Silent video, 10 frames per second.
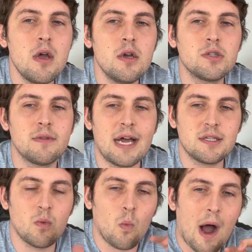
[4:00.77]
so
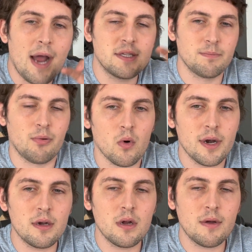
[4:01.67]
that's why it's
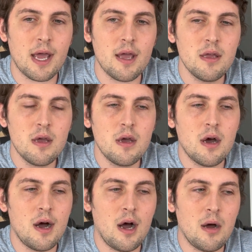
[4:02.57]
important, okay?
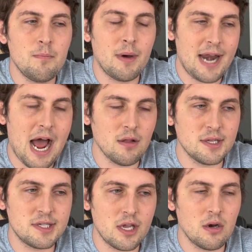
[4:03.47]
But now
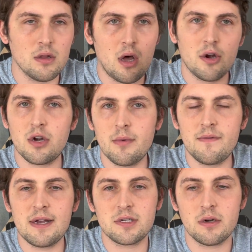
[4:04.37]
let's say you're a long-term
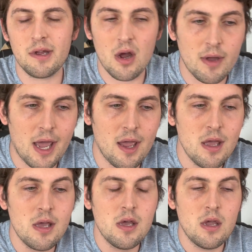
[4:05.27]
investor, you're like,
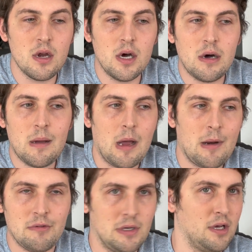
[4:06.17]
okay, I'm
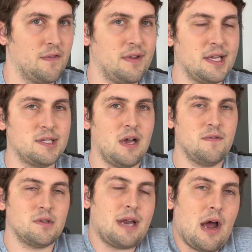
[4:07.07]
not really looking for that stuff.
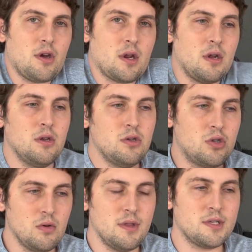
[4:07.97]
So now you're going to
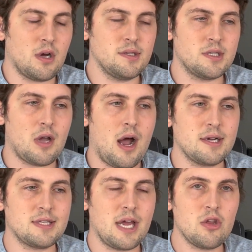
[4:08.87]
do this on
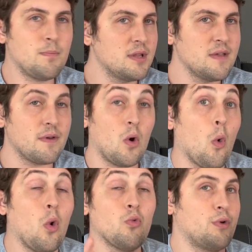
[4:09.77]
stocks that you believe in
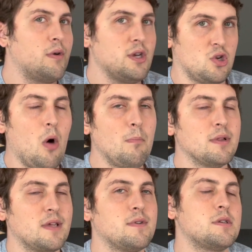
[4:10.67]
or really don't
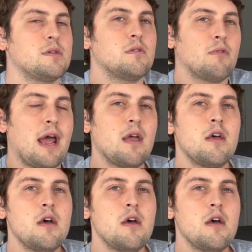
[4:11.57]
believe in too, right?